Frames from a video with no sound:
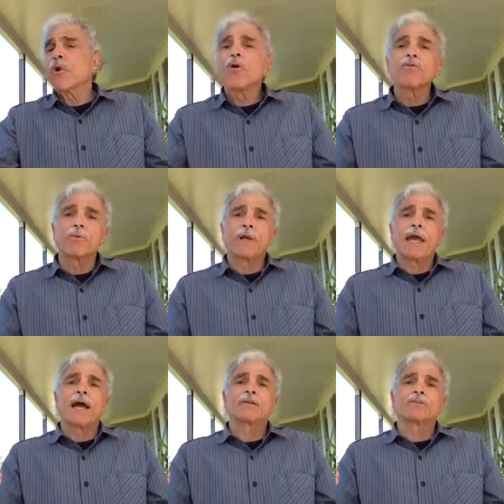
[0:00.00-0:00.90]

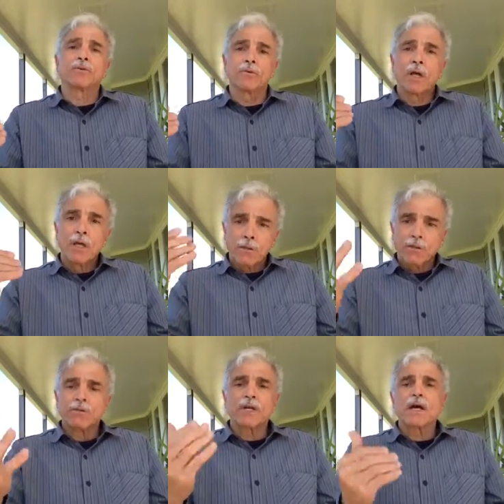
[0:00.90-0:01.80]
overreact to
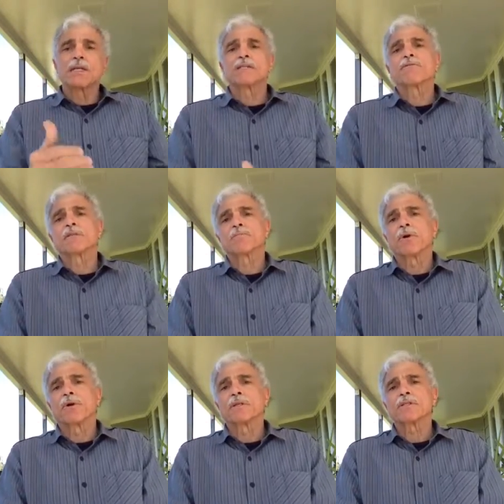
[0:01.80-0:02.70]
those kinds of
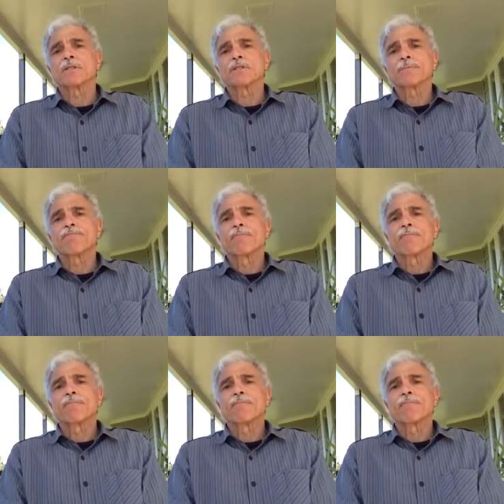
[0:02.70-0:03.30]
experiences.